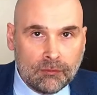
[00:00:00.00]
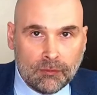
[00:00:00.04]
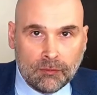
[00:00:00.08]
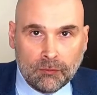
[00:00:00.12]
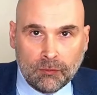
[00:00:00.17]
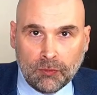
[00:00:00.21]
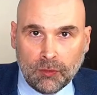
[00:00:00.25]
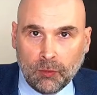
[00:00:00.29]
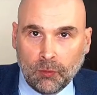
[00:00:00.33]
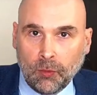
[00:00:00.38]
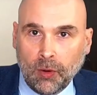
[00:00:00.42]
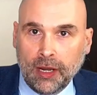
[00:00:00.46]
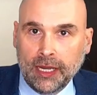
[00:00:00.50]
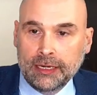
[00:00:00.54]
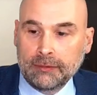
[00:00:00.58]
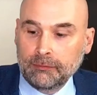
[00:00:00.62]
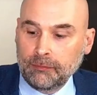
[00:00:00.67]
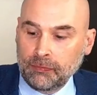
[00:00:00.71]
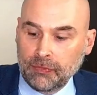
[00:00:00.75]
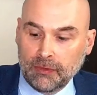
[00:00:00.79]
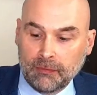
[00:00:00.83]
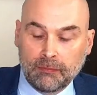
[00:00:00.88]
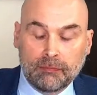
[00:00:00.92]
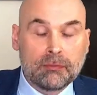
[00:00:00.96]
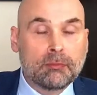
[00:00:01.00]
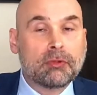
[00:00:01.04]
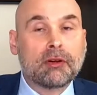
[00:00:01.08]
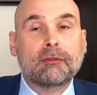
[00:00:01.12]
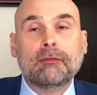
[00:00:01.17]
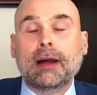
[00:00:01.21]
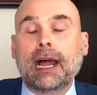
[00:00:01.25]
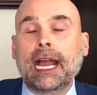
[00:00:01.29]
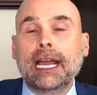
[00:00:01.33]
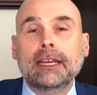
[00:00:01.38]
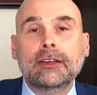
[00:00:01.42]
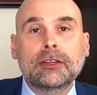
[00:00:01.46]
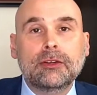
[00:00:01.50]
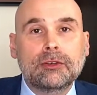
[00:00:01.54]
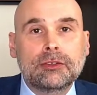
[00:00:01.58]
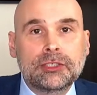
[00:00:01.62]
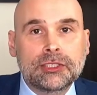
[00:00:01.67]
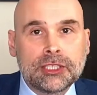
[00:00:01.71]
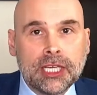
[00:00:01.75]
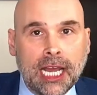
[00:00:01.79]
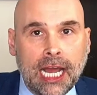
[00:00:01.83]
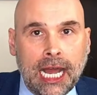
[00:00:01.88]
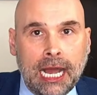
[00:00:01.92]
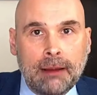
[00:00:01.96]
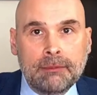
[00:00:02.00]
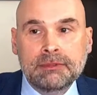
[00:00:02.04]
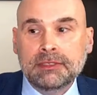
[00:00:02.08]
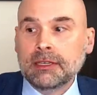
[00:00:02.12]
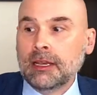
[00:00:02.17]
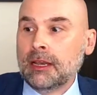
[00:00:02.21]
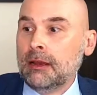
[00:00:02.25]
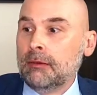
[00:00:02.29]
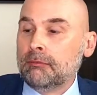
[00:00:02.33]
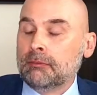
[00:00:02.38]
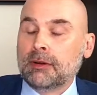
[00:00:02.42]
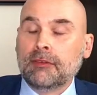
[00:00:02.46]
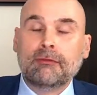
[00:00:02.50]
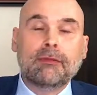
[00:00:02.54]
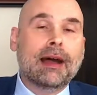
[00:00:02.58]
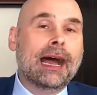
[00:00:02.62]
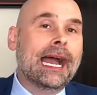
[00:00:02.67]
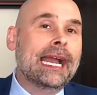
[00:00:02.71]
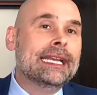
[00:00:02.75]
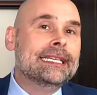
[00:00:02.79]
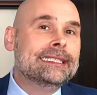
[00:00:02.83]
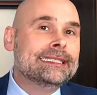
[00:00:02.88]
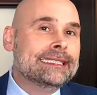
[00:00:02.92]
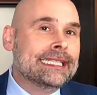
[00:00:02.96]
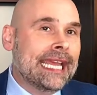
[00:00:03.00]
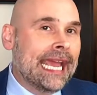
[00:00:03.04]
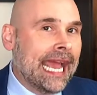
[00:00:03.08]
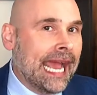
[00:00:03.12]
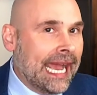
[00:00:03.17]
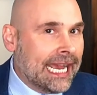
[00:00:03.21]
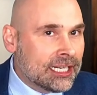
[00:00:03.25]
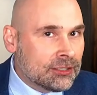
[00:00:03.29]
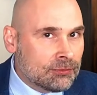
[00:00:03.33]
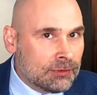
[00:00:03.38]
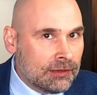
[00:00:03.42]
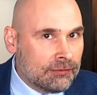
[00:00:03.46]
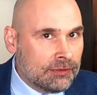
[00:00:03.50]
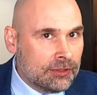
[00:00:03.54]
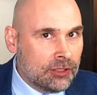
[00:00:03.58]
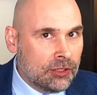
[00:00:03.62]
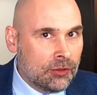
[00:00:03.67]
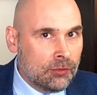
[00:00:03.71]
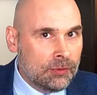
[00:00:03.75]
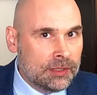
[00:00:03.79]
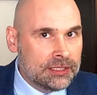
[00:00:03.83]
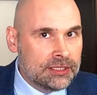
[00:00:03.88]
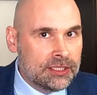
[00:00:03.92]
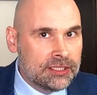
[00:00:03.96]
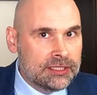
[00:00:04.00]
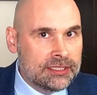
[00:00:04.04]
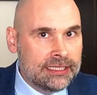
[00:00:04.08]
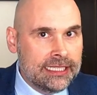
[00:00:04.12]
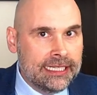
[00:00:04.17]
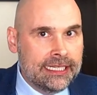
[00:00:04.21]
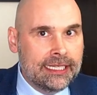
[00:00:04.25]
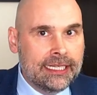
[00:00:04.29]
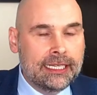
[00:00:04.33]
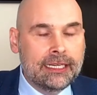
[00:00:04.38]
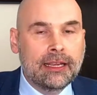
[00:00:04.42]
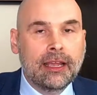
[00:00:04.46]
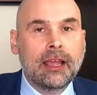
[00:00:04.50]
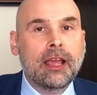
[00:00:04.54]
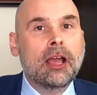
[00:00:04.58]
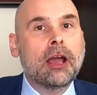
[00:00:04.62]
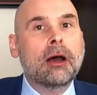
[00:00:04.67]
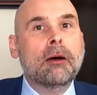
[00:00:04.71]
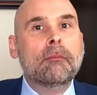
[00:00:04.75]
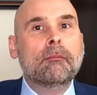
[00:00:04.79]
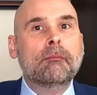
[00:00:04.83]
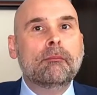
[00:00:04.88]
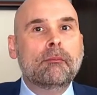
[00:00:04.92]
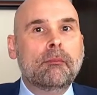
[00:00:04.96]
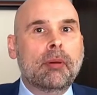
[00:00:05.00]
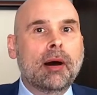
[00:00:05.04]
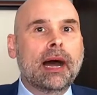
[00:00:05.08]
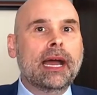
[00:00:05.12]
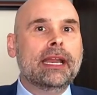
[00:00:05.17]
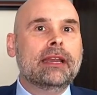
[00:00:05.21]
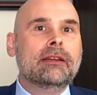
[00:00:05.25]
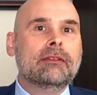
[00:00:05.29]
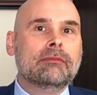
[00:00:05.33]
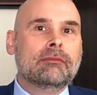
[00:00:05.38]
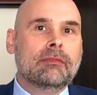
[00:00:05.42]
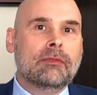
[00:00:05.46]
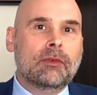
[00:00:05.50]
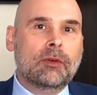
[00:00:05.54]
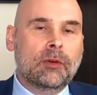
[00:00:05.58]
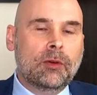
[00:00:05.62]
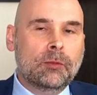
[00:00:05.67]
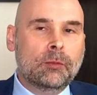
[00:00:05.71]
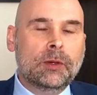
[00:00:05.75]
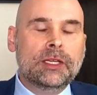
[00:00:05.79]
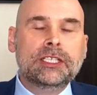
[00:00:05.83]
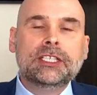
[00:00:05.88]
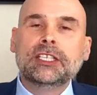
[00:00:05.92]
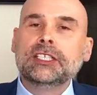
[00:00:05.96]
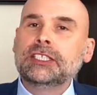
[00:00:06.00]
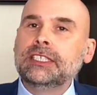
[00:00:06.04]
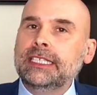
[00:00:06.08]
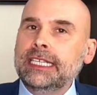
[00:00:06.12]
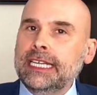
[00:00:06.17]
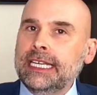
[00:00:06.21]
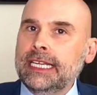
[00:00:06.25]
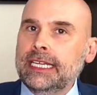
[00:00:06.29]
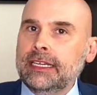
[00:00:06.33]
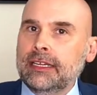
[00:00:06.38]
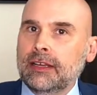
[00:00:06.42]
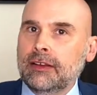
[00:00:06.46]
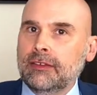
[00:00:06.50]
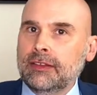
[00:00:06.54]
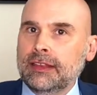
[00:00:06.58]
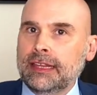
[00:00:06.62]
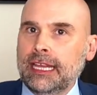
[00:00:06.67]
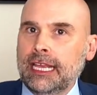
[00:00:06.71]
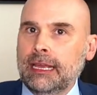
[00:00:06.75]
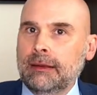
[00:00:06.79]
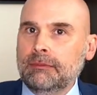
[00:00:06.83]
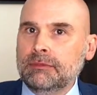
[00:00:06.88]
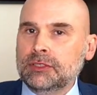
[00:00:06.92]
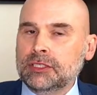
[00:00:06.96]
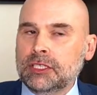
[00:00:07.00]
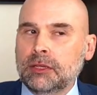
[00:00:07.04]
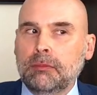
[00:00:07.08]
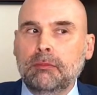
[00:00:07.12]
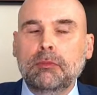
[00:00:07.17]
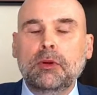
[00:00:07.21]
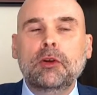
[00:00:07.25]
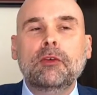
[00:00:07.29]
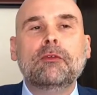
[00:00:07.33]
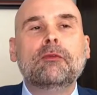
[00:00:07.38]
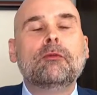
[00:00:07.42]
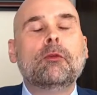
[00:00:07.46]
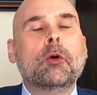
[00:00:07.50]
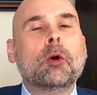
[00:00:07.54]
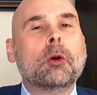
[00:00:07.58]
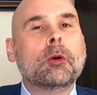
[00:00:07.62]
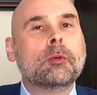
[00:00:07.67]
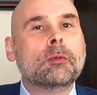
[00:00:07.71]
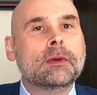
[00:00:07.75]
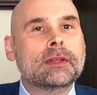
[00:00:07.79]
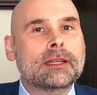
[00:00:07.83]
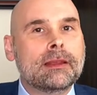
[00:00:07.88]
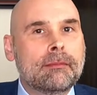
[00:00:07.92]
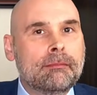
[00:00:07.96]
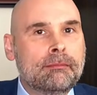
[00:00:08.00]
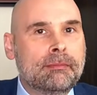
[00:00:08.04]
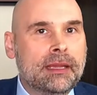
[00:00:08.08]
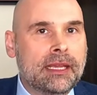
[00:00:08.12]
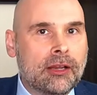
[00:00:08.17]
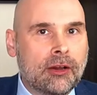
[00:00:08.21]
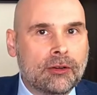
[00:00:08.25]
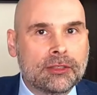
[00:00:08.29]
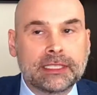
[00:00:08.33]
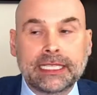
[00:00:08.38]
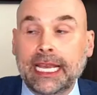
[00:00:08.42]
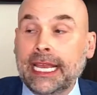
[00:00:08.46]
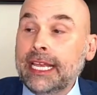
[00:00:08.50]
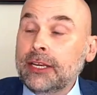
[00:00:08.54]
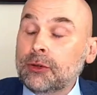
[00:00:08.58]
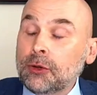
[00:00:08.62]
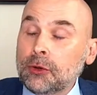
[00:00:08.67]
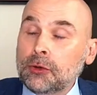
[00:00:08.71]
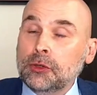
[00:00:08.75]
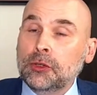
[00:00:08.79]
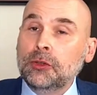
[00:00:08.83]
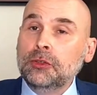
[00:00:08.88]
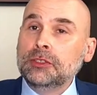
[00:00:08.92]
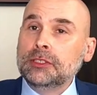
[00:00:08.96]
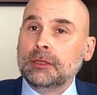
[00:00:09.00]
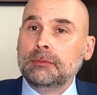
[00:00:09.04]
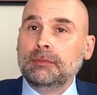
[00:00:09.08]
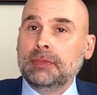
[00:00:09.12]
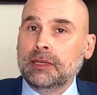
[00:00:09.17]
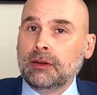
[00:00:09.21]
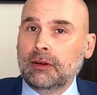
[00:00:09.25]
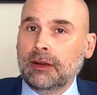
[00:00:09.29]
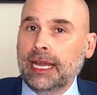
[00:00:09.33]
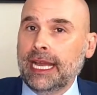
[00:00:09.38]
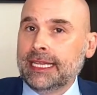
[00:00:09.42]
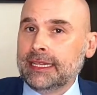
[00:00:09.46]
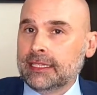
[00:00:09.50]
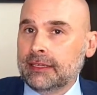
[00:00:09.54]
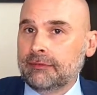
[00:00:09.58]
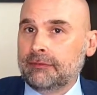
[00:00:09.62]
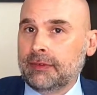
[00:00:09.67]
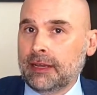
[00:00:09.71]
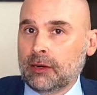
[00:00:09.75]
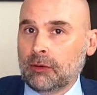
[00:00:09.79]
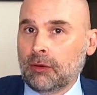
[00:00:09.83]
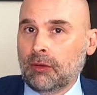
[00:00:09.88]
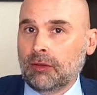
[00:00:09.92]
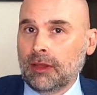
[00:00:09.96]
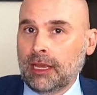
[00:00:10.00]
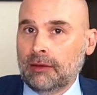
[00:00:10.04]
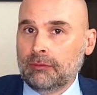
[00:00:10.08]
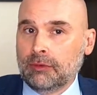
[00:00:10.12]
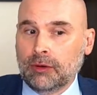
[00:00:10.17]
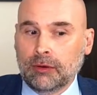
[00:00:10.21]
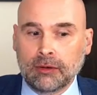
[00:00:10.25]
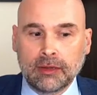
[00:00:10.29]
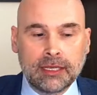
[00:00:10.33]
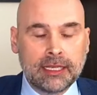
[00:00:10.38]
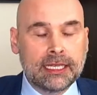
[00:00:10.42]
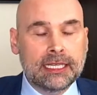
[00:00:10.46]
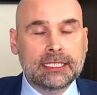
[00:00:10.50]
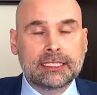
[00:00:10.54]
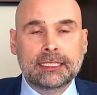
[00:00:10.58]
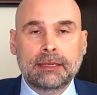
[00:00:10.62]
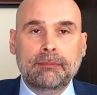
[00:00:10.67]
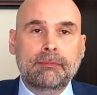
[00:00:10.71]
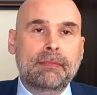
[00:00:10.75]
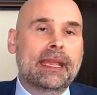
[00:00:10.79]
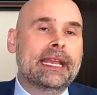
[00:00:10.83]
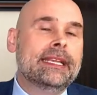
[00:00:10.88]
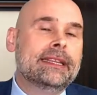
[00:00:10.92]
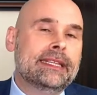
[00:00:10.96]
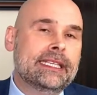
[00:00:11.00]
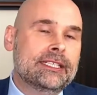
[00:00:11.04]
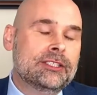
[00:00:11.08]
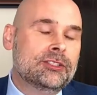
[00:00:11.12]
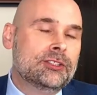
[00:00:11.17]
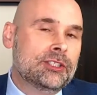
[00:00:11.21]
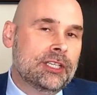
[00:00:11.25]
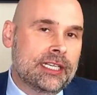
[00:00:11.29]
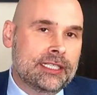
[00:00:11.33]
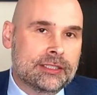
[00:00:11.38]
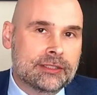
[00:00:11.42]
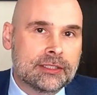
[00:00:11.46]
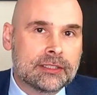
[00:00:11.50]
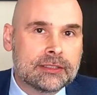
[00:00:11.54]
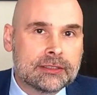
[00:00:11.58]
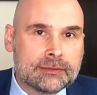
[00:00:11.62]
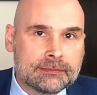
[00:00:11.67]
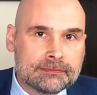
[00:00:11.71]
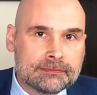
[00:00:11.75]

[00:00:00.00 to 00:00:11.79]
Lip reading: one, provide new jobs, provide tax revenue, which is needed, but we just need them to move forward with a bill, to introduce a bill at the federal level to make these changes.